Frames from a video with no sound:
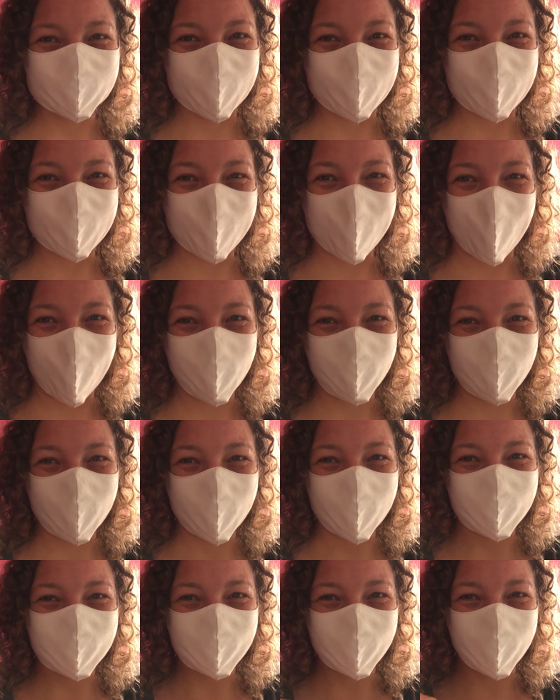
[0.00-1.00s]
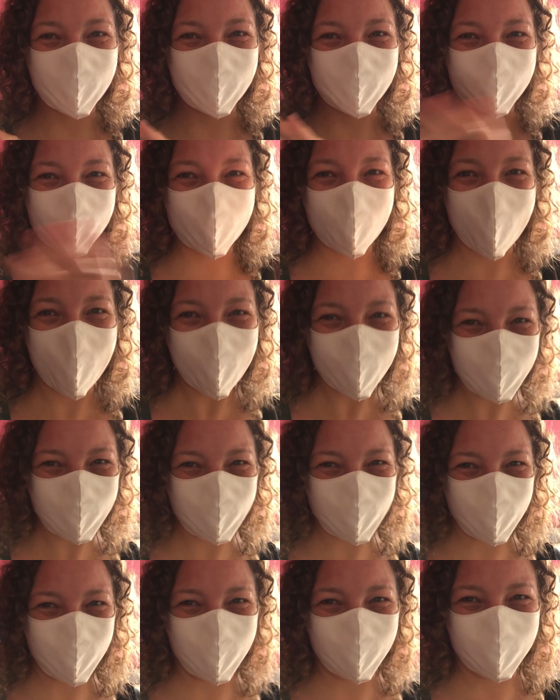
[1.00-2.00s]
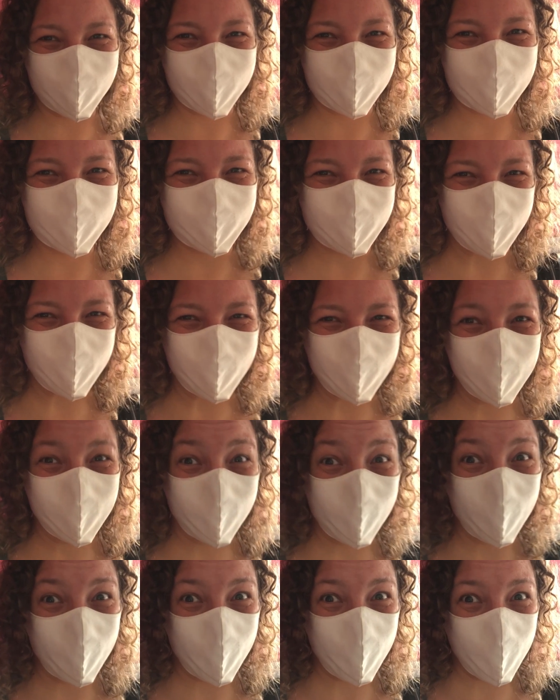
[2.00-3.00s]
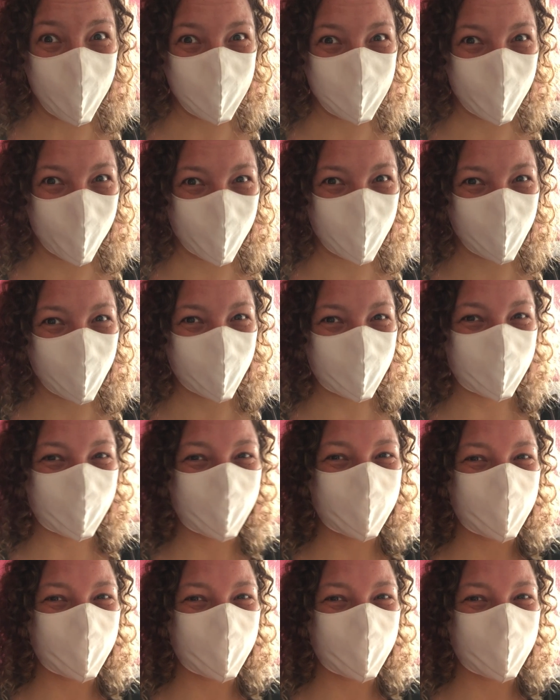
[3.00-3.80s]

the cafes are cash only, so no breakfast,